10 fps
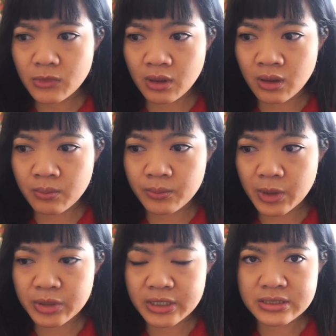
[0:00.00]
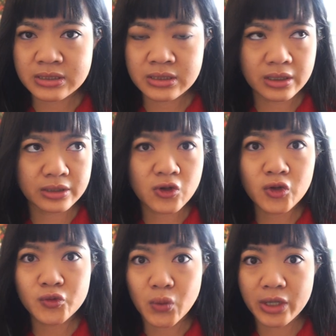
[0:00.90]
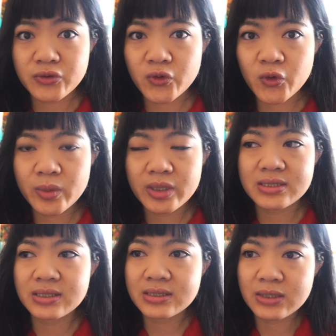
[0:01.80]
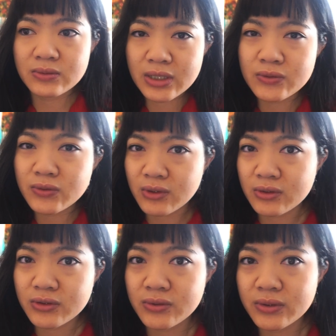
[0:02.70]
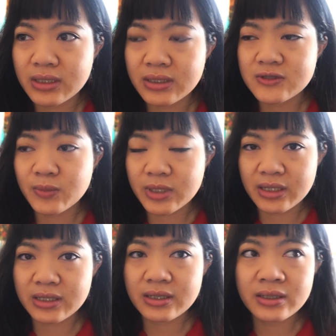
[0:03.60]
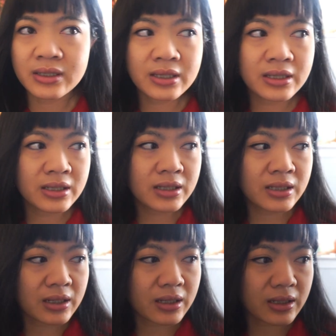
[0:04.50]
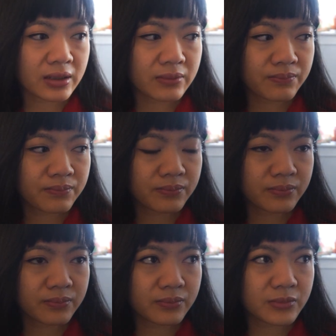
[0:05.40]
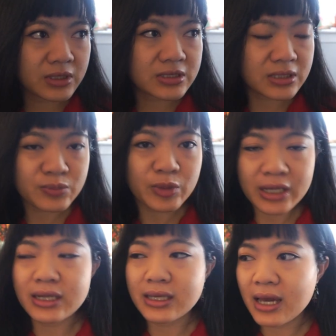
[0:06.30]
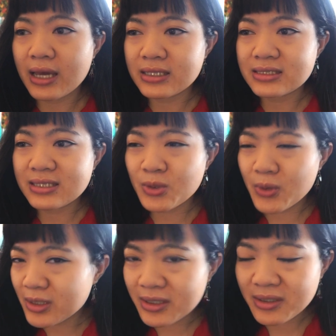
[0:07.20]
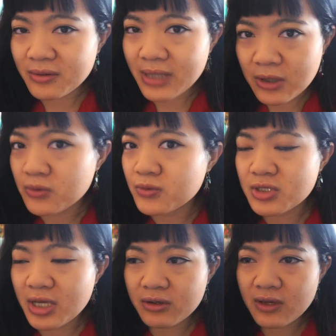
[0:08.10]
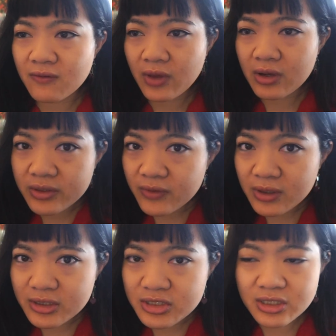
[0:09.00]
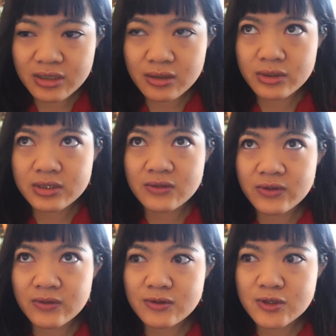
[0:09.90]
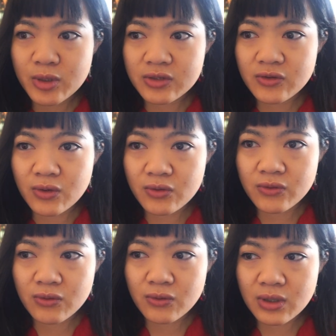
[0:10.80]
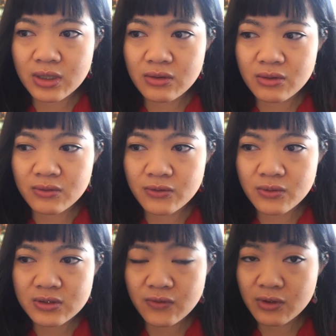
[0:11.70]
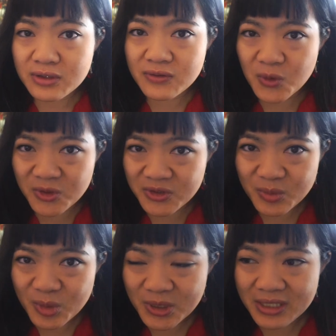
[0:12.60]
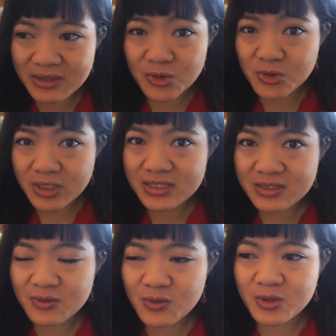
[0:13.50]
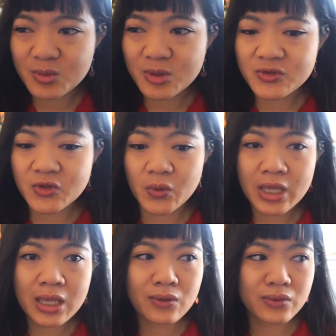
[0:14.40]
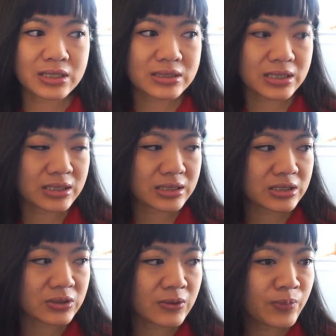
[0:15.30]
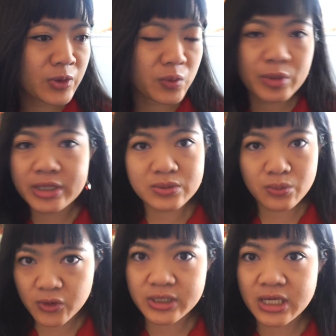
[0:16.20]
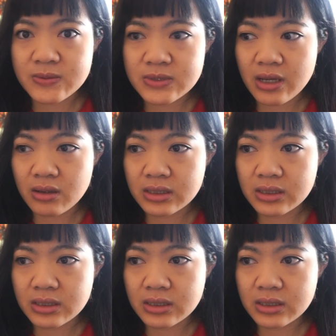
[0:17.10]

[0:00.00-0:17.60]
um, a place, it's called Red Room. It's in downtown Toronto in Spadina. Uh, it's in Spadina, yeah. It's a great little lounge area, very, very chill. It's our favorite spot to go to and their food is very affordable and their drinks are affordable. So we decided to, we played some board games there